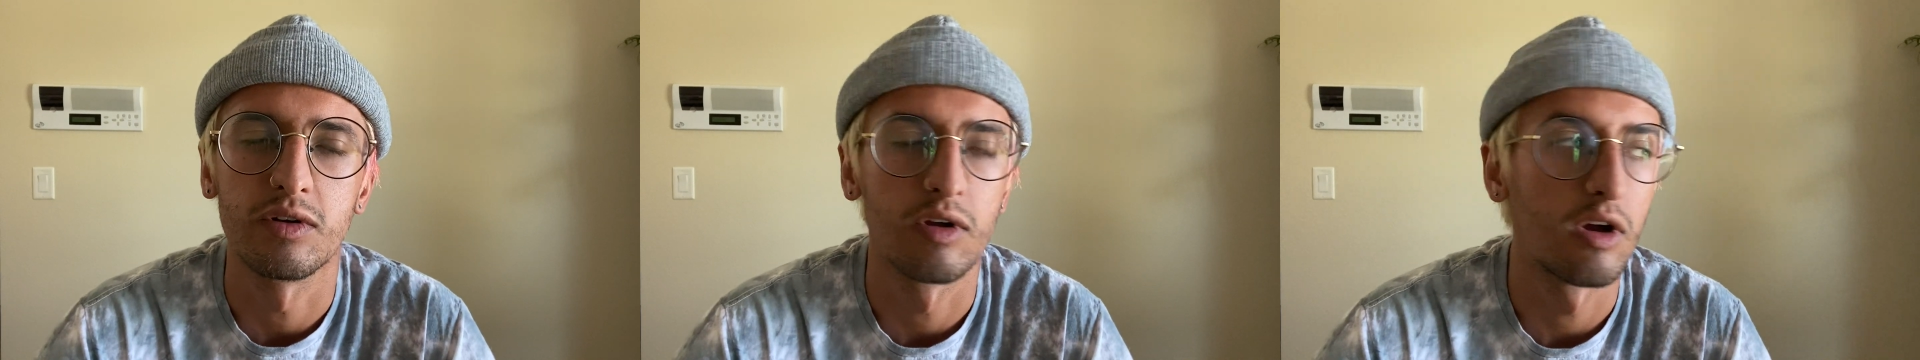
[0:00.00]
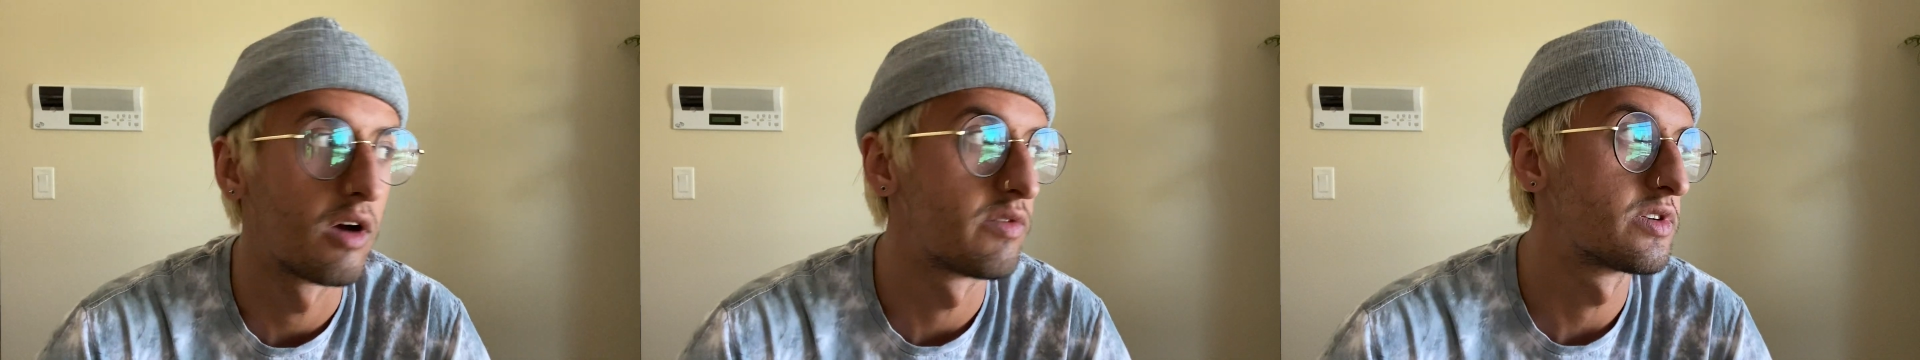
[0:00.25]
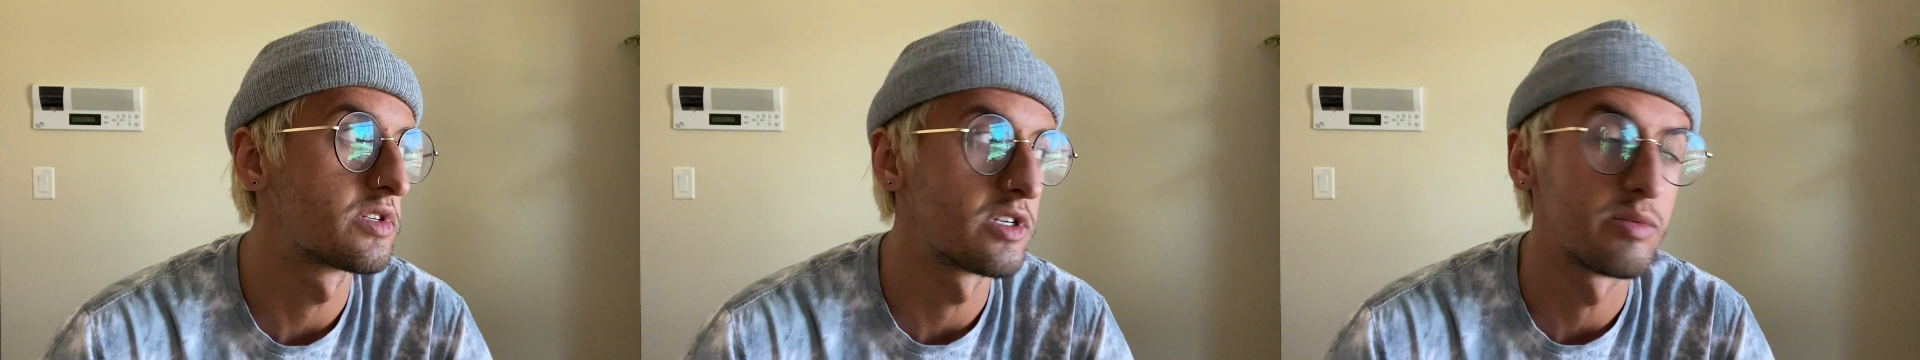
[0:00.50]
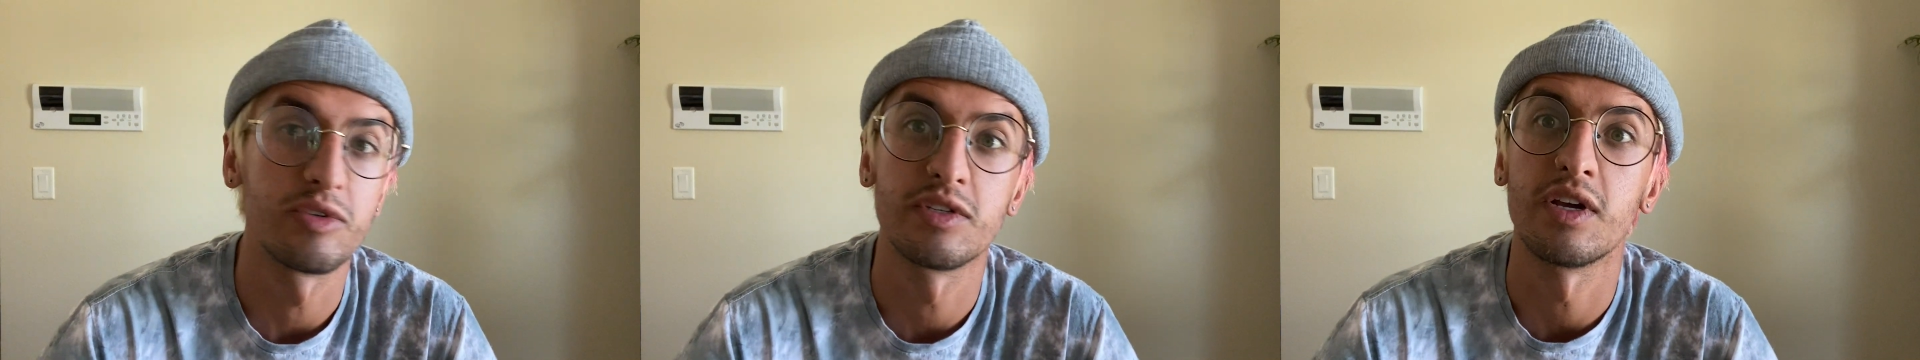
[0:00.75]
Obviously,
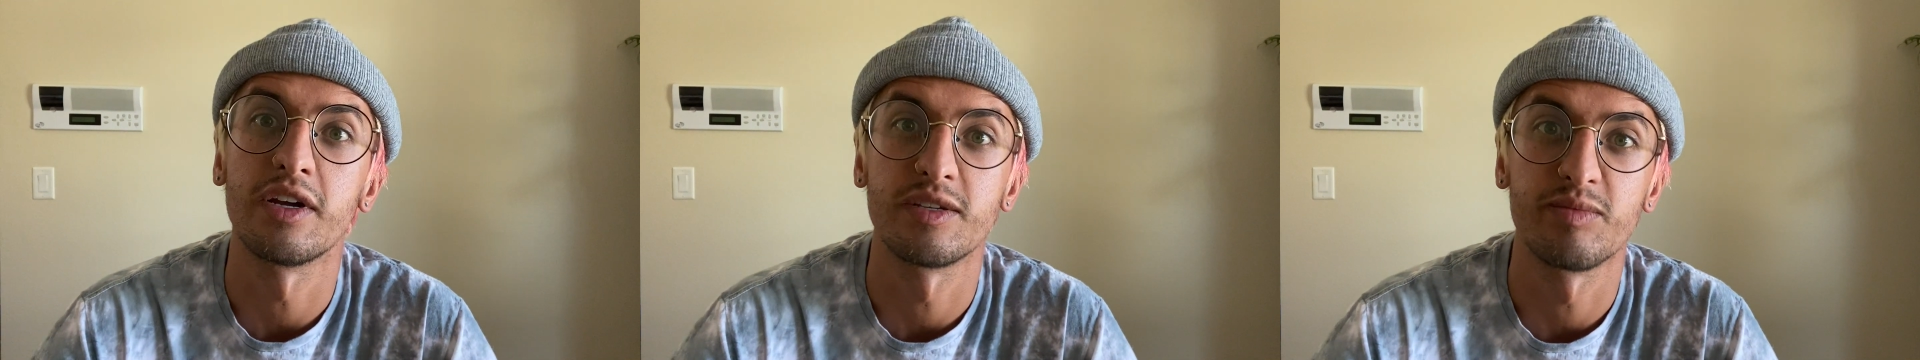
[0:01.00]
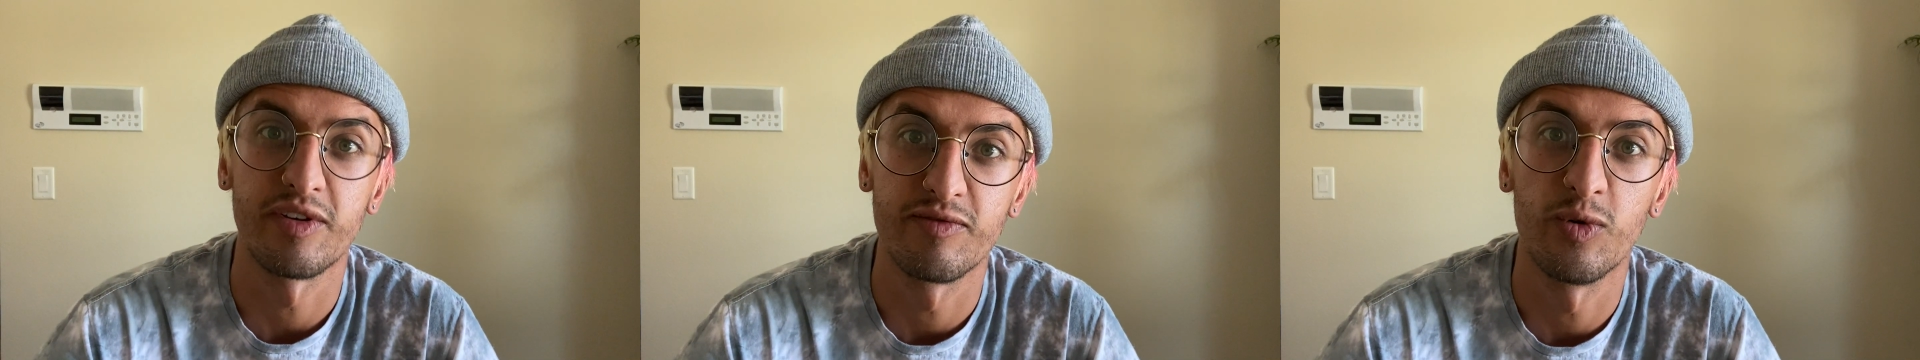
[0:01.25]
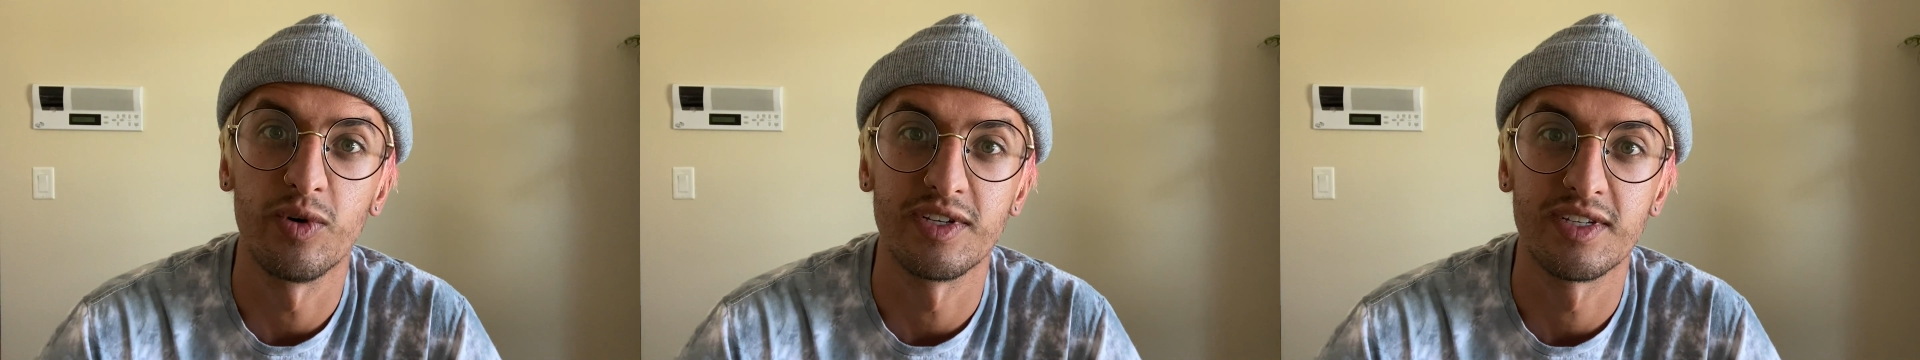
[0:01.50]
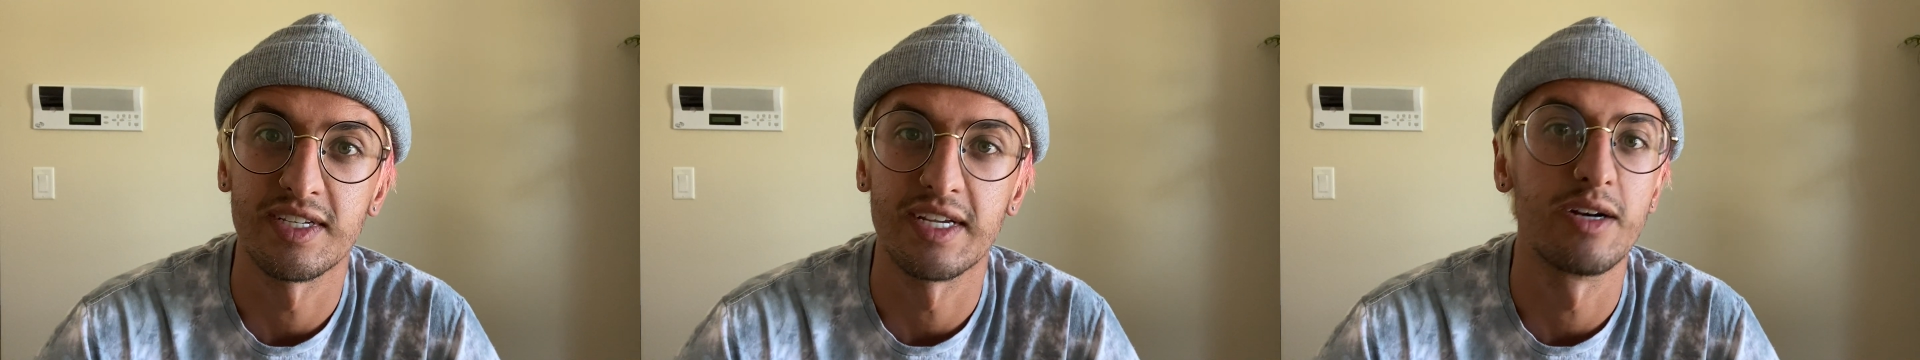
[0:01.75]
besides my voice,
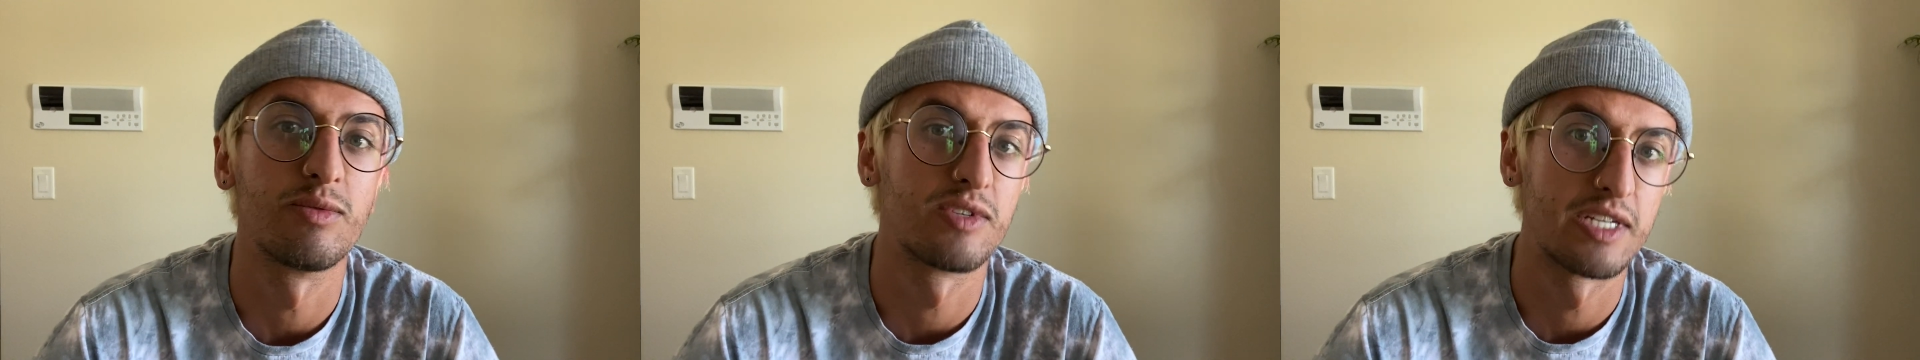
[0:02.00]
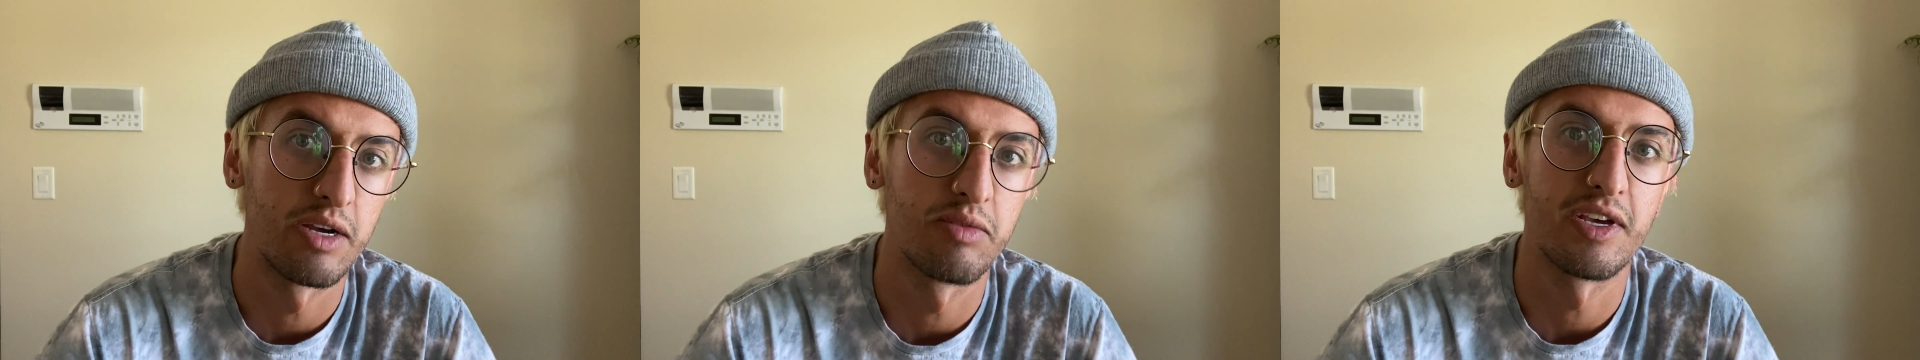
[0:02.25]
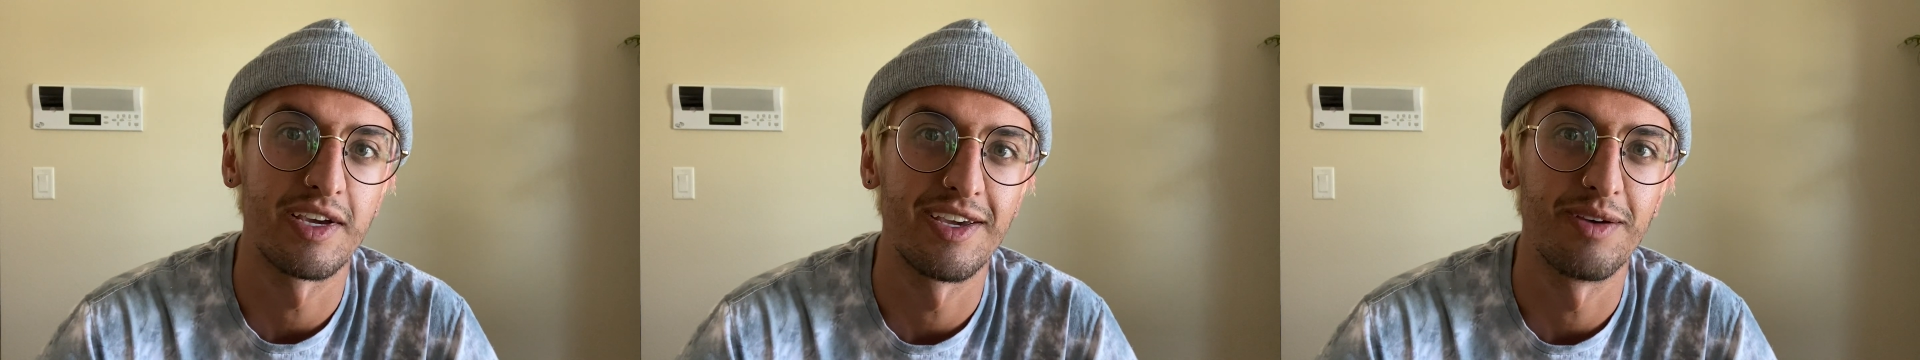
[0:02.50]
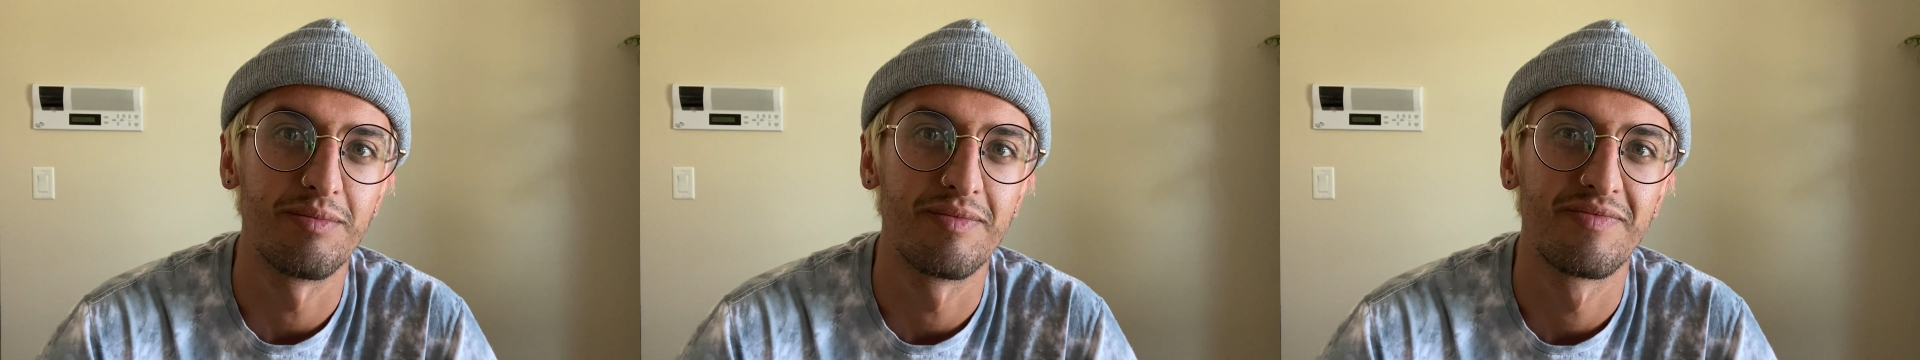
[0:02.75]
because I don't sound like him.